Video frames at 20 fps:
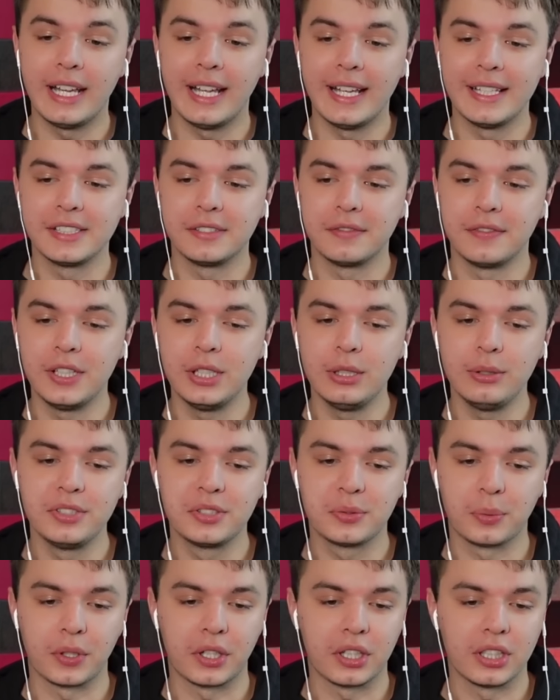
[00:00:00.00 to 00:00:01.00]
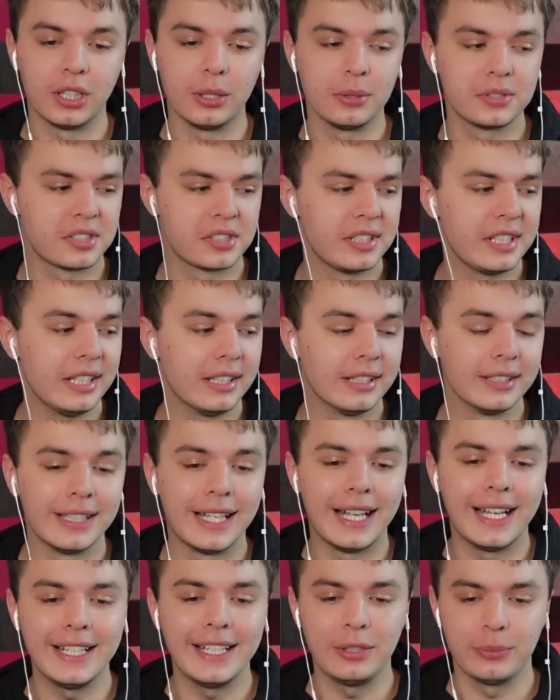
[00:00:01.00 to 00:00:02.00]
his views were closely
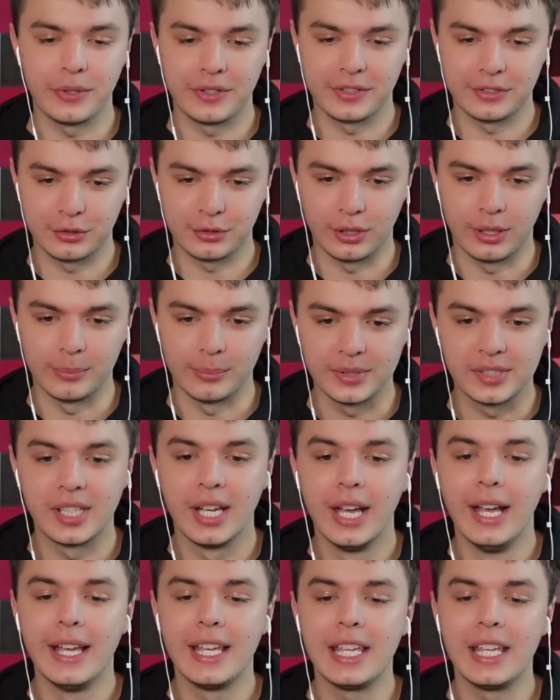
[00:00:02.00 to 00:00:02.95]
aligned with Trump's.